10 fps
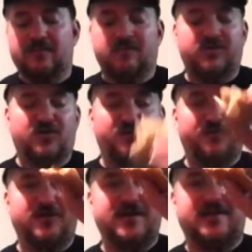But don't
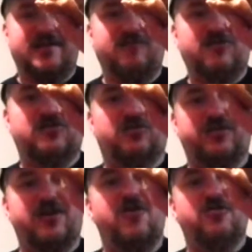forget the original,
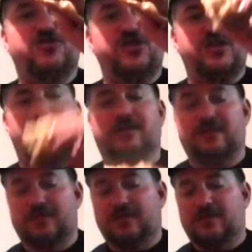the OG
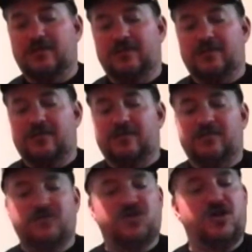
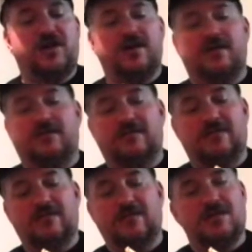chicken
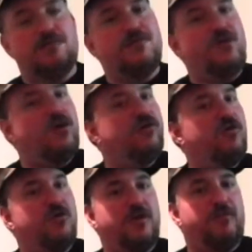that we've all
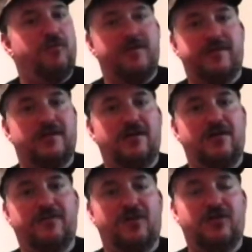grown up with and
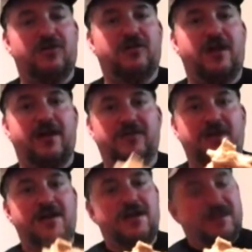loved all our lives.
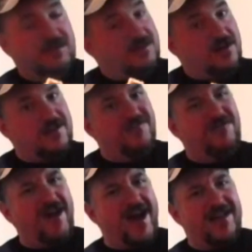Kentucky
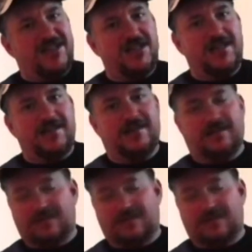Fried Chicken.